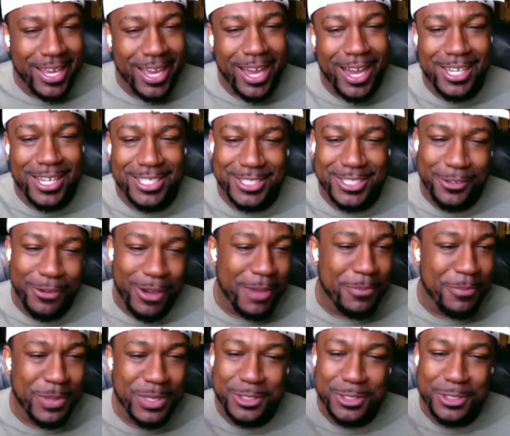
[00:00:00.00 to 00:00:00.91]
So I've
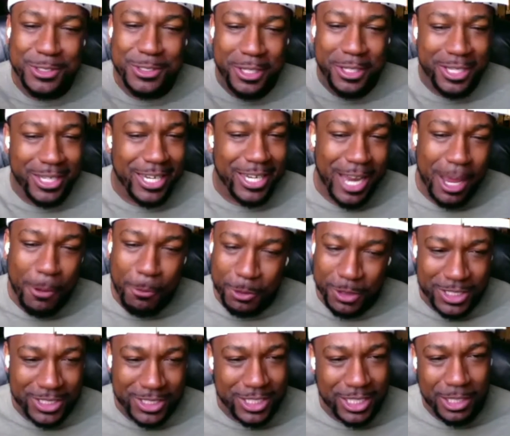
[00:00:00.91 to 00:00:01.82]
been drinking, and I went
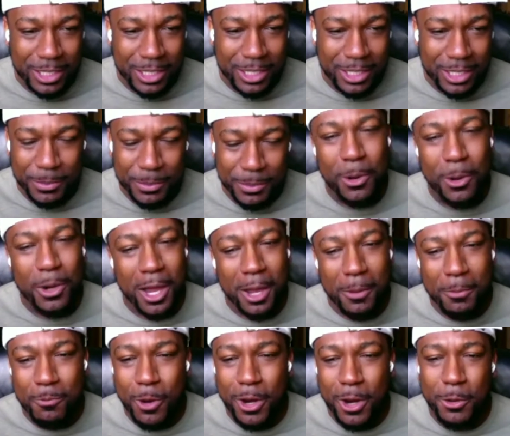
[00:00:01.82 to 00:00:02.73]
to sleep, and I woke up
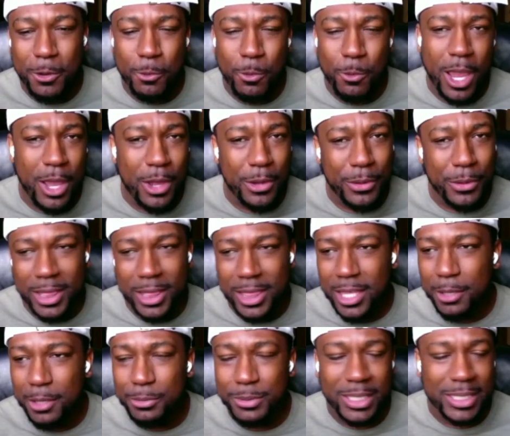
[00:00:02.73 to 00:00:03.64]
right around, I
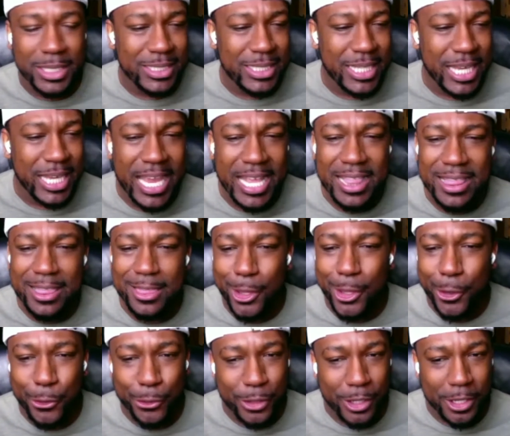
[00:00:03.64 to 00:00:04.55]
think it was like
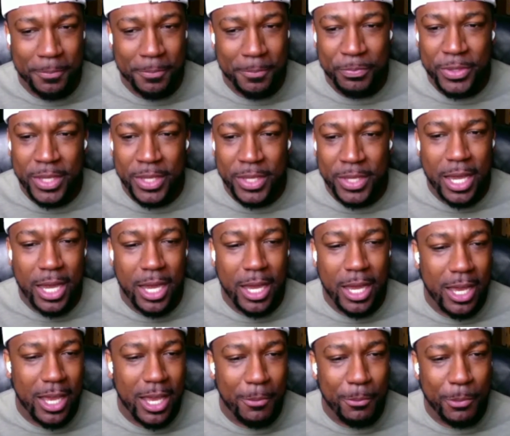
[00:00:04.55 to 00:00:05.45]
10:30.
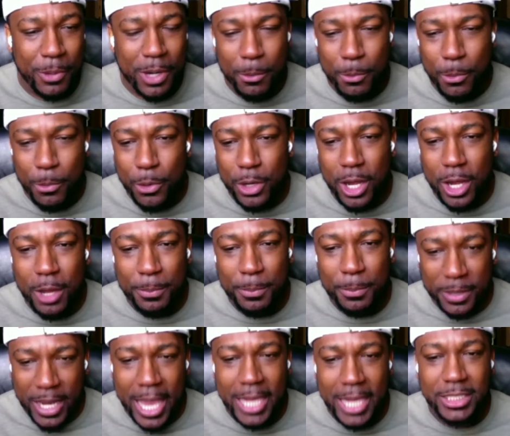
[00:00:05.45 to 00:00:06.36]
And when I woke up
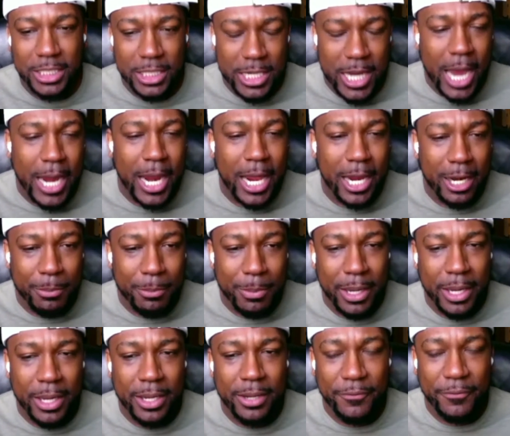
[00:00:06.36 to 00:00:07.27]
and actually got out of
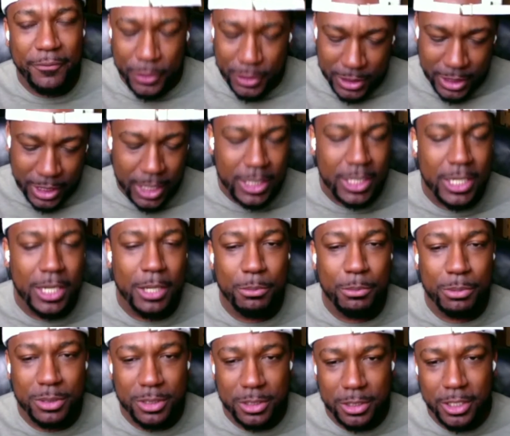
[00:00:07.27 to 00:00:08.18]
bed, the first thing I did
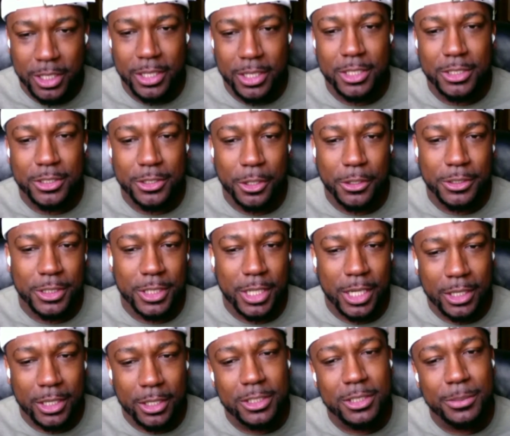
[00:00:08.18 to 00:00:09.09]
was look at the charts, and I
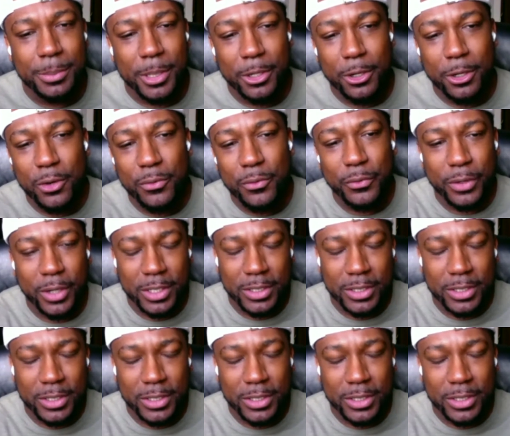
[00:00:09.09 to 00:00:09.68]
looked at my girlfriend.